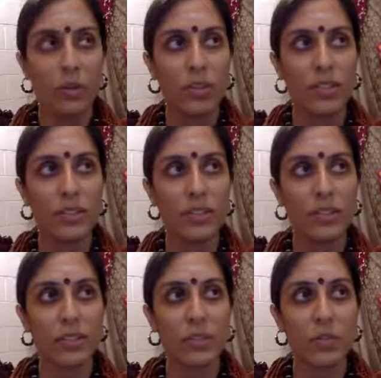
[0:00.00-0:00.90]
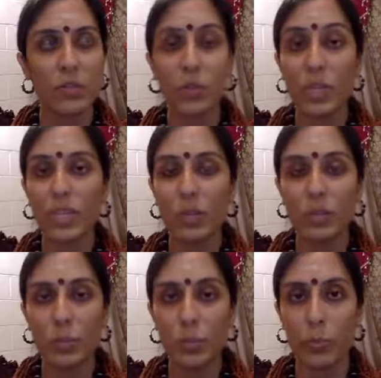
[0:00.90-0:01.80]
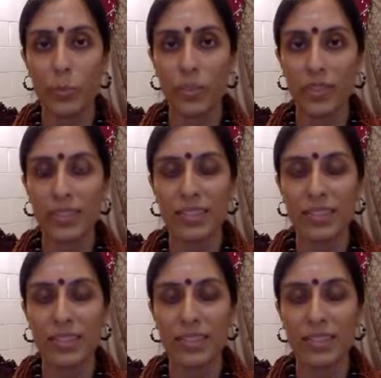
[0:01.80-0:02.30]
just a sweet bliss